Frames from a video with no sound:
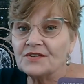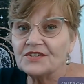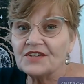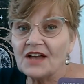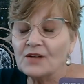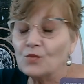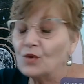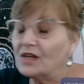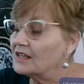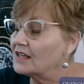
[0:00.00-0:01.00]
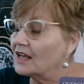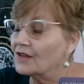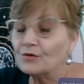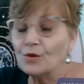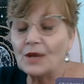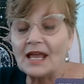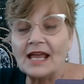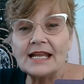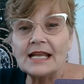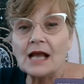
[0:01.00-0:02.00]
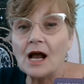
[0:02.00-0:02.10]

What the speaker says: our side, we can get through any